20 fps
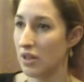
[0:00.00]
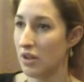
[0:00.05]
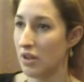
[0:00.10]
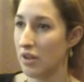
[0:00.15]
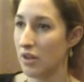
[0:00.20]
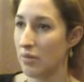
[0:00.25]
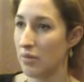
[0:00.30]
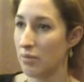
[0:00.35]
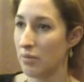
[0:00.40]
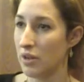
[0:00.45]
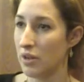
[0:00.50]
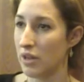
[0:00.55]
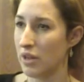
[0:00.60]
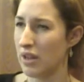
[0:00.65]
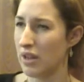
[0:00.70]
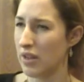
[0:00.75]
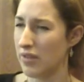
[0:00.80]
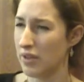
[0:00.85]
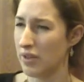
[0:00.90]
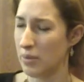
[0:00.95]
and
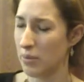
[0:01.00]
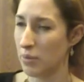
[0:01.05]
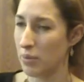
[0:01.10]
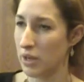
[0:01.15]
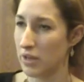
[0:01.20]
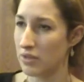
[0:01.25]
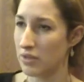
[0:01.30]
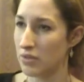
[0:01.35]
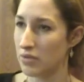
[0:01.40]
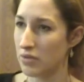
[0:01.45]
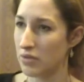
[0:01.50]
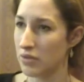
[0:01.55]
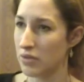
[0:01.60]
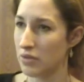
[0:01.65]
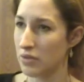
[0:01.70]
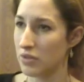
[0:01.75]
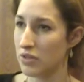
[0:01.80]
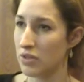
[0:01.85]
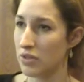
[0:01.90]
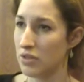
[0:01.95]
have an impact across
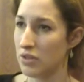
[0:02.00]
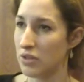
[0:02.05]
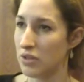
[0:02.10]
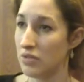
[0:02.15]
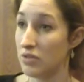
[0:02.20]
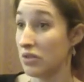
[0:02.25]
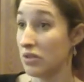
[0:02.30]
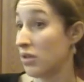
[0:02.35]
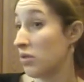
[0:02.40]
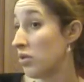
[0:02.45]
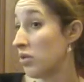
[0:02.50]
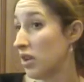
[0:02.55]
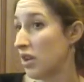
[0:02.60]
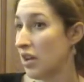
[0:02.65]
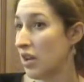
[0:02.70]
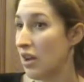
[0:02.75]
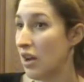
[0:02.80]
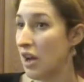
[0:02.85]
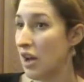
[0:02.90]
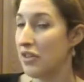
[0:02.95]
our city. So
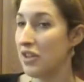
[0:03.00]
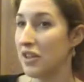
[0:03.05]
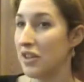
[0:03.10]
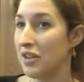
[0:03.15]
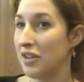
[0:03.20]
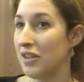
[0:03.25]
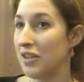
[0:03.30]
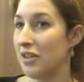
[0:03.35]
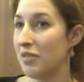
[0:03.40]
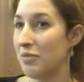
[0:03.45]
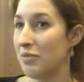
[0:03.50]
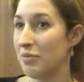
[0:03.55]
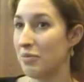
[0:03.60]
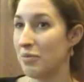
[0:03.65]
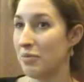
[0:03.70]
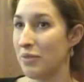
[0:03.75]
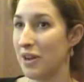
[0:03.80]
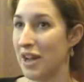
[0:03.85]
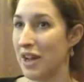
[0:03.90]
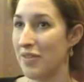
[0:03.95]
I think
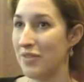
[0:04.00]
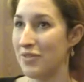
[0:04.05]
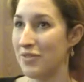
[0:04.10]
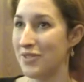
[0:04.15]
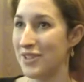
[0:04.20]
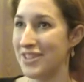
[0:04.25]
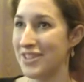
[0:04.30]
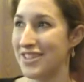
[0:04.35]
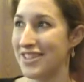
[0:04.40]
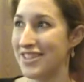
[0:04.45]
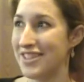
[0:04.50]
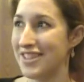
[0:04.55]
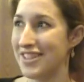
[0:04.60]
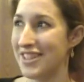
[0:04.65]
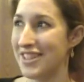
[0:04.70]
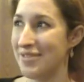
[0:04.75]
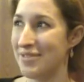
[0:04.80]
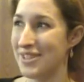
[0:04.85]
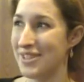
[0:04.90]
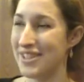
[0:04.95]
I have the advantage in that
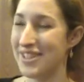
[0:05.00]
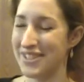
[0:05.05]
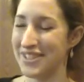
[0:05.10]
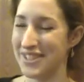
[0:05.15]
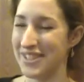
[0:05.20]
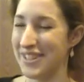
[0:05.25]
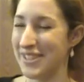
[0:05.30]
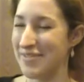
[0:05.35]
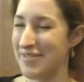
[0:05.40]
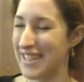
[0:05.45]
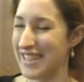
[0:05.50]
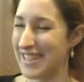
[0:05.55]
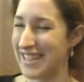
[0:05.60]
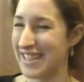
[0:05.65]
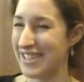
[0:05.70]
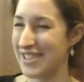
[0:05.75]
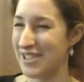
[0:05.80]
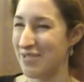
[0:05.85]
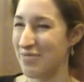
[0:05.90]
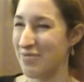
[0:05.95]
I'm still doing my
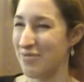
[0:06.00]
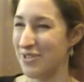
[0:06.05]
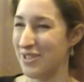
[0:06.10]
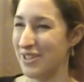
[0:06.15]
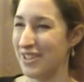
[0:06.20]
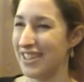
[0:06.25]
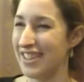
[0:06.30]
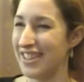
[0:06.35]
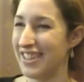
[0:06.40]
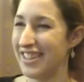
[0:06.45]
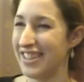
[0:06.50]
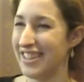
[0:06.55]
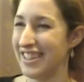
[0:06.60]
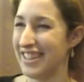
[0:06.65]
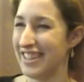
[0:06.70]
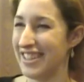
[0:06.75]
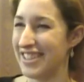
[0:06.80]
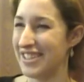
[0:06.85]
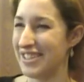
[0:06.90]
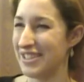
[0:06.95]
day job
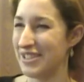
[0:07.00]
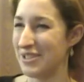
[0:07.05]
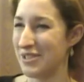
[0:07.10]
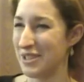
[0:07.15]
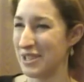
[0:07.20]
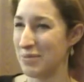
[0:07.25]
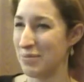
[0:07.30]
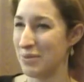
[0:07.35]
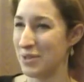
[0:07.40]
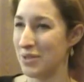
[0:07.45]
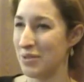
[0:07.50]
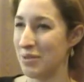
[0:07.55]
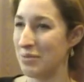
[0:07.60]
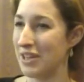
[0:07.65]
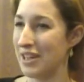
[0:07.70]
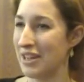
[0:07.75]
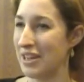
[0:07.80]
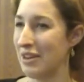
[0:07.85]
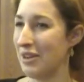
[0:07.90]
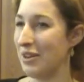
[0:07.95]
until Christmas, so I'm
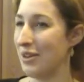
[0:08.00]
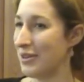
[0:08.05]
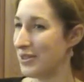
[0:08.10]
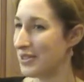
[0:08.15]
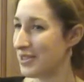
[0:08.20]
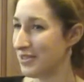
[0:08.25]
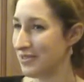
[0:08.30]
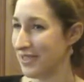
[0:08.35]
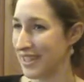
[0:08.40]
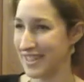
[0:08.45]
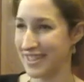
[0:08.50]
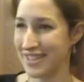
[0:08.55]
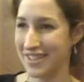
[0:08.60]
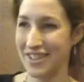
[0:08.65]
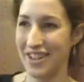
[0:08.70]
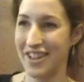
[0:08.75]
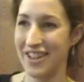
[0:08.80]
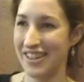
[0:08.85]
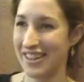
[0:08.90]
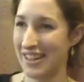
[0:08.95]
getting a lot of
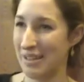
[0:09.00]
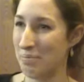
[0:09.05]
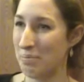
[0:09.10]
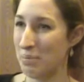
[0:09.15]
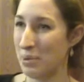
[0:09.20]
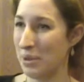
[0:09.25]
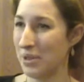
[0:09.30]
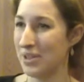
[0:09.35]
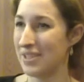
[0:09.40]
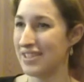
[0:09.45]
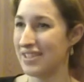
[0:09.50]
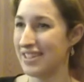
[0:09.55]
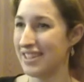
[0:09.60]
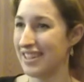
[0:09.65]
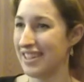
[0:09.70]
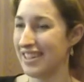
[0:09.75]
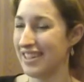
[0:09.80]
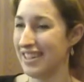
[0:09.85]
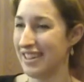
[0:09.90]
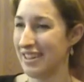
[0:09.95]
external input.
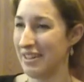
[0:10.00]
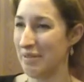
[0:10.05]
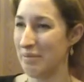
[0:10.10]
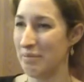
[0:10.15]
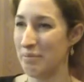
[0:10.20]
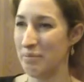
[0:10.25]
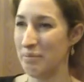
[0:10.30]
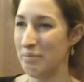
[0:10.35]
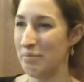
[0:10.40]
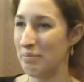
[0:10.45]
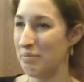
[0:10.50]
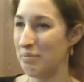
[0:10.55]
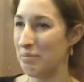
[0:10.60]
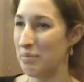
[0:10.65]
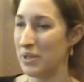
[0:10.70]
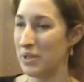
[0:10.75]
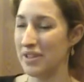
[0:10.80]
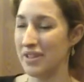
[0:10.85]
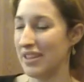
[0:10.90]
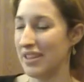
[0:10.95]

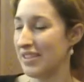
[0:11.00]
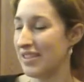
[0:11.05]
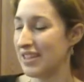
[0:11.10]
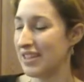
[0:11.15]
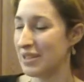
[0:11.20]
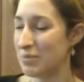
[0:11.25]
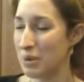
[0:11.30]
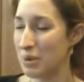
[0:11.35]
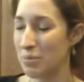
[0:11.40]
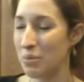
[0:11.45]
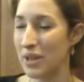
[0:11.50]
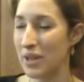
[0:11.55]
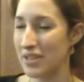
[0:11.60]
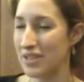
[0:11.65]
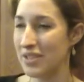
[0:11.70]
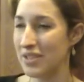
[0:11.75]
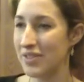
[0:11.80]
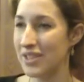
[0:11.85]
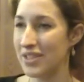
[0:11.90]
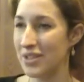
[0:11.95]
But there's been
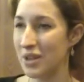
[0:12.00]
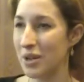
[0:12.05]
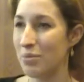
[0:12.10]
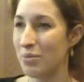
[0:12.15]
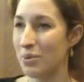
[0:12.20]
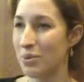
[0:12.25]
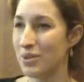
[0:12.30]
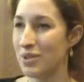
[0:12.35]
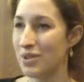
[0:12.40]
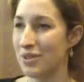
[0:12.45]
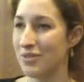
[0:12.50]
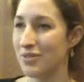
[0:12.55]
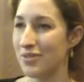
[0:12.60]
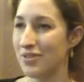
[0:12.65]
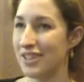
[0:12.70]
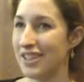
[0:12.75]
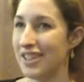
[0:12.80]
plenty of examples of